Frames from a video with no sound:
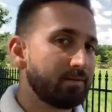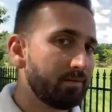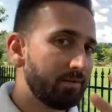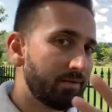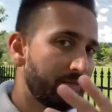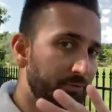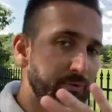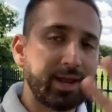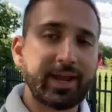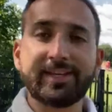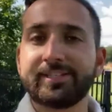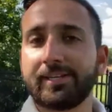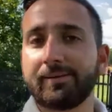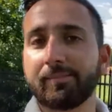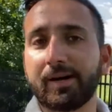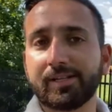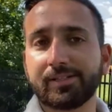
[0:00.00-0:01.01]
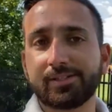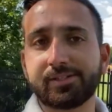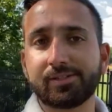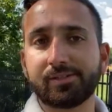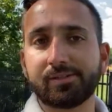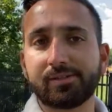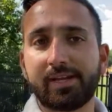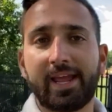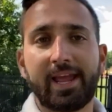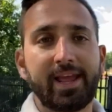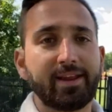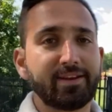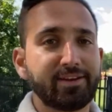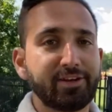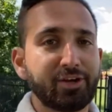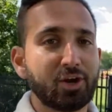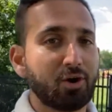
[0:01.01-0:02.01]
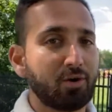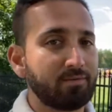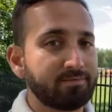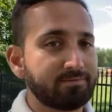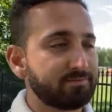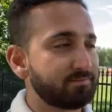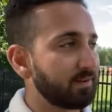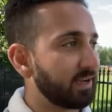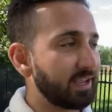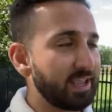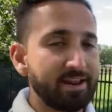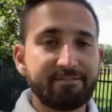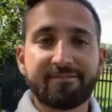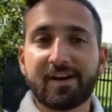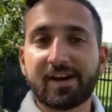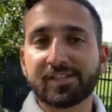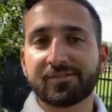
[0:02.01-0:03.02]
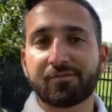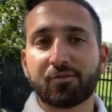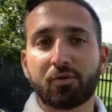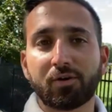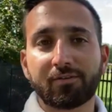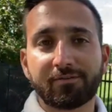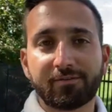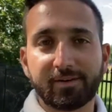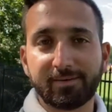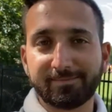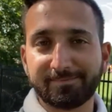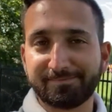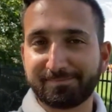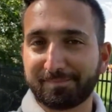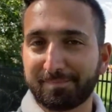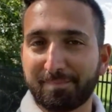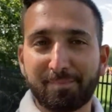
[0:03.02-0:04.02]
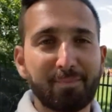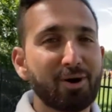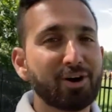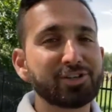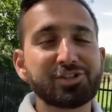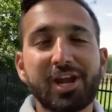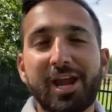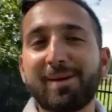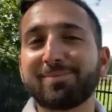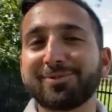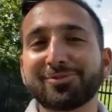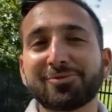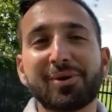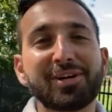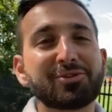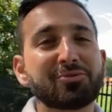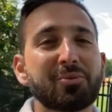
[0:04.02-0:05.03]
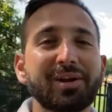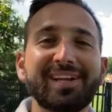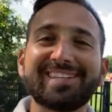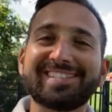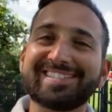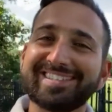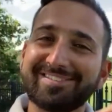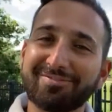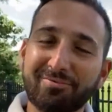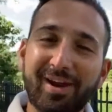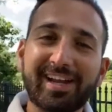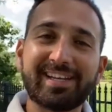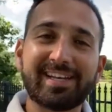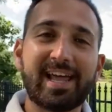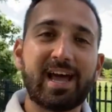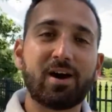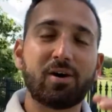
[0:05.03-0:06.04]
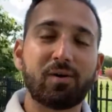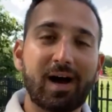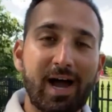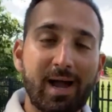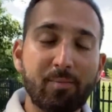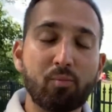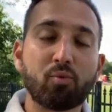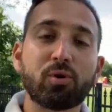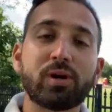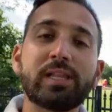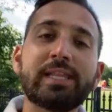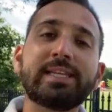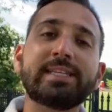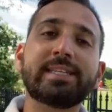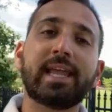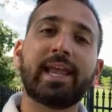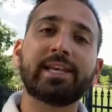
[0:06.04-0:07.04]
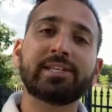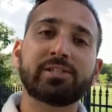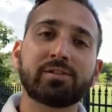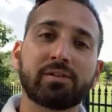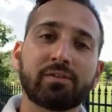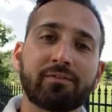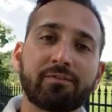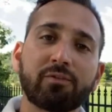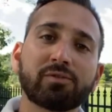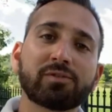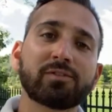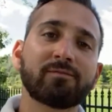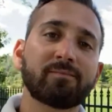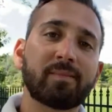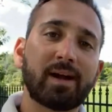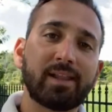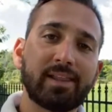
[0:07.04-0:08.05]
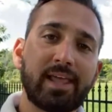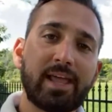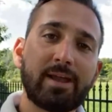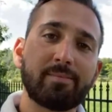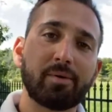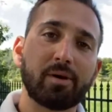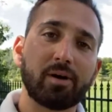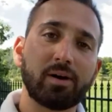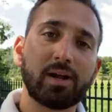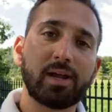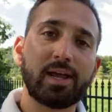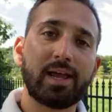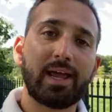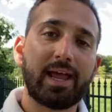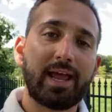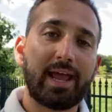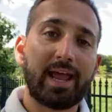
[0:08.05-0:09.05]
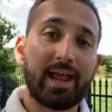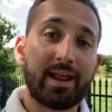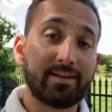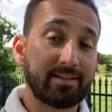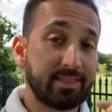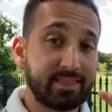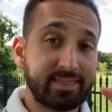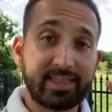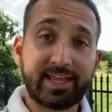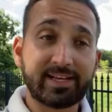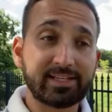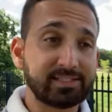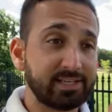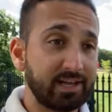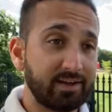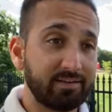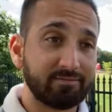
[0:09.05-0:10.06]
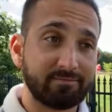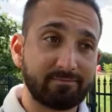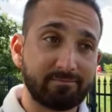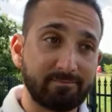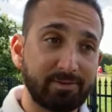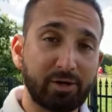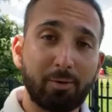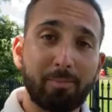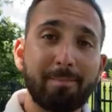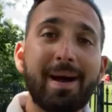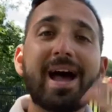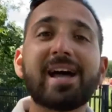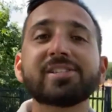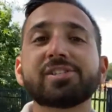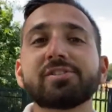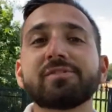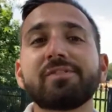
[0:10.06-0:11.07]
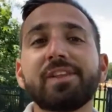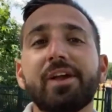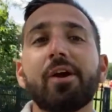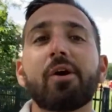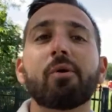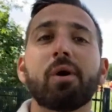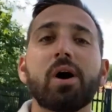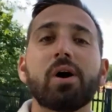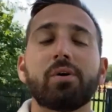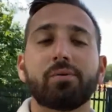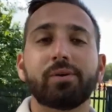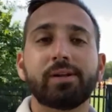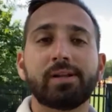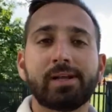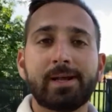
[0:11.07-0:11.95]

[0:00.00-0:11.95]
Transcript: through 18 months. And, again, fast forward from March, April 2020 to right now, I'm really tasting the fruits of my labor. And things have, massively grown